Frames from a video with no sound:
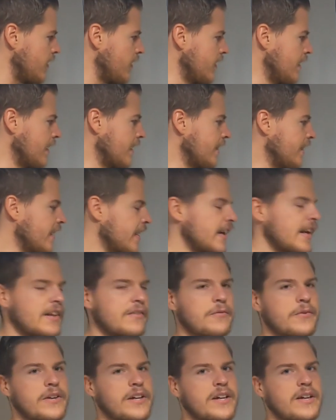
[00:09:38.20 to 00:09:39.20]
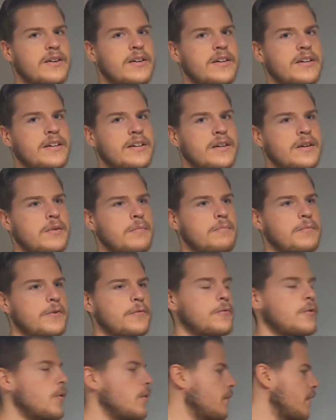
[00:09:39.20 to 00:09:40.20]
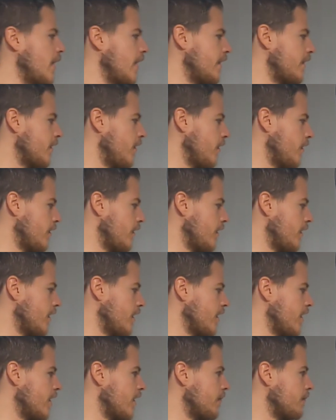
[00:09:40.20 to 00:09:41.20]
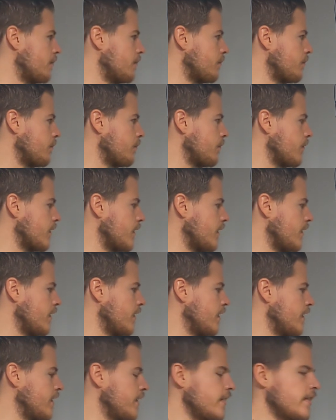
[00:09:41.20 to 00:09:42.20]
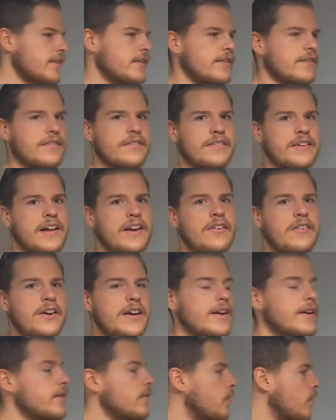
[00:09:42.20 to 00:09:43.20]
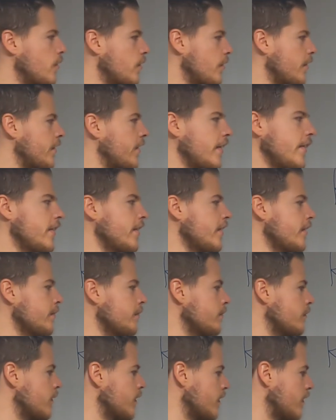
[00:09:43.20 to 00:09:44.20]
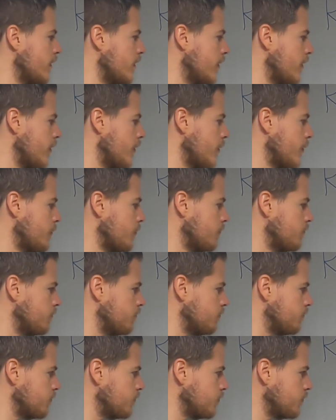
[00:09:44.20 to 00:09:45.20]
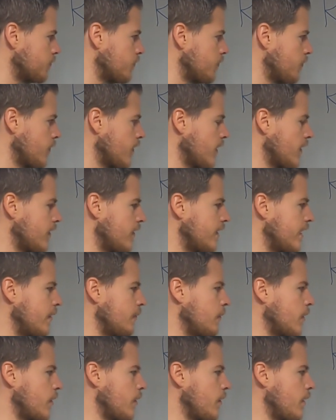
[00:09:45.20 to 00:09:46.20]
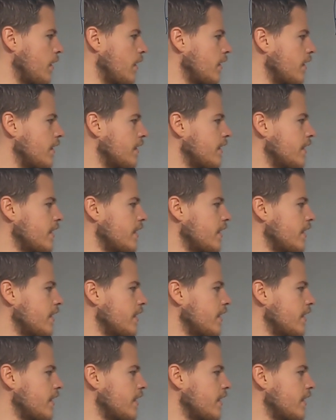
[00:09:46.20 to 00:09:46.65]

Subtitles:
let's say that we perform that on Saturday or Sunday. So then we will,